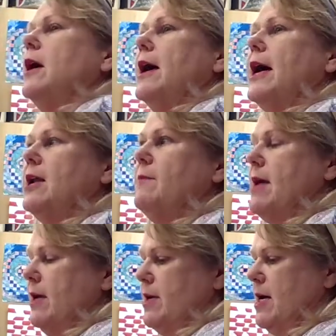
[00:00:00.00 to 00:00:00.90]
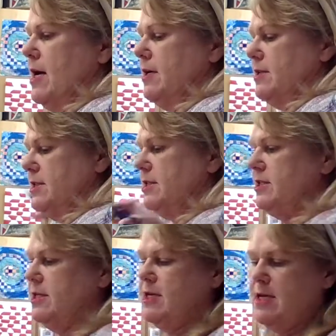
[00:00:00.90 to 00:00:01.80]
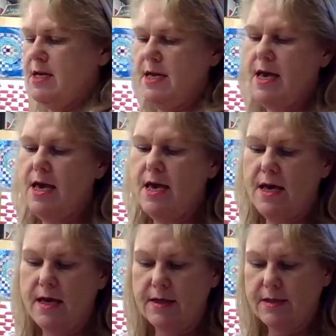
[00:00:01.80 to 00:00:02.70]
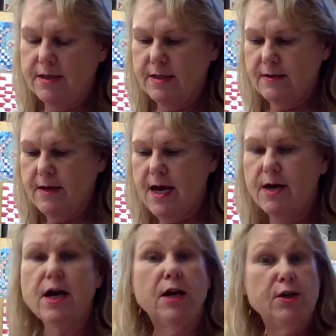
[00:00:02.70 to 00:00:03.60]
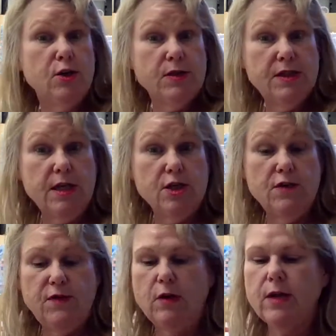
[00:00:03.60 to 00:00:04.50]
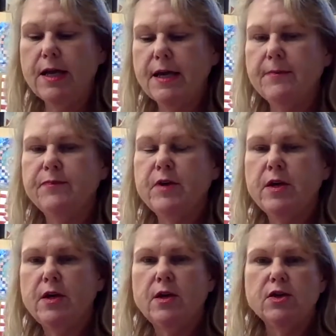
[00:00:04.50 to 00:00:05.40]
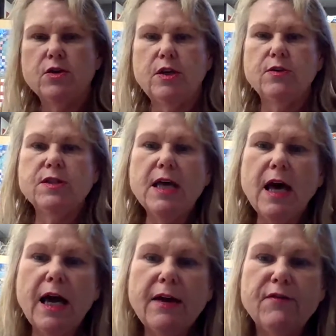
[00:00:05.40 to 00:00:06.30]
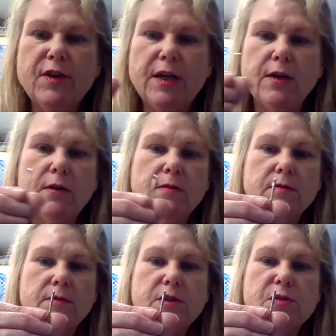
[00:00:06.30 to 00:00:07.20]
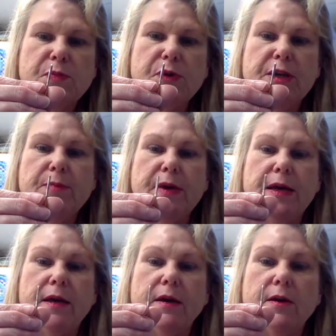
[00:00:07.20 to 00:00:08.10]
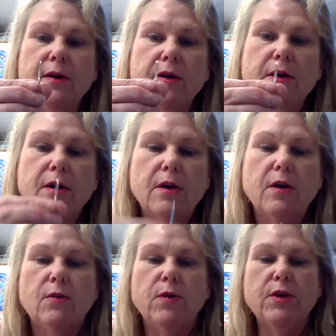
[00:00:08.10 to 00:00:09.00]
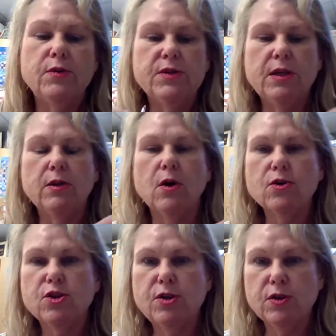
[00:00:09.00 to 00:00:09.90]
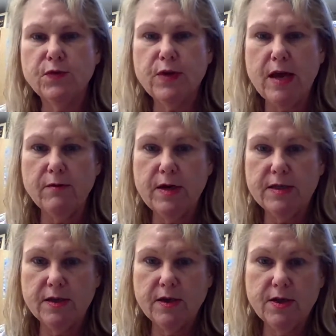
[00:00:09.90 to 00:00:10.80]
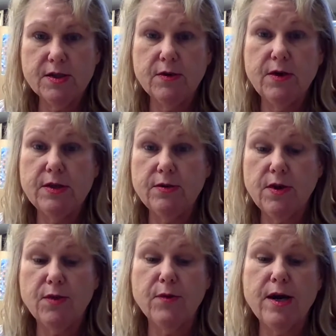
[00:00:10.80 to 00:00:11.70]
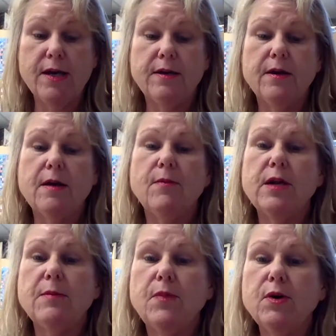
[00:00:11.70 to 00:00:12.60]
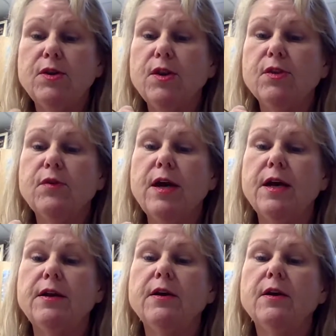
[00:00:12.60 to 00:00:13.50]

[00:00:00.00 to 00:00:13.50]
how to make a knot, and how to undo a stitch if you don't like it. So here's the eye of the needle. It's pretty big. We're using large needles for that reason because they're easier to thread. And when I put the thread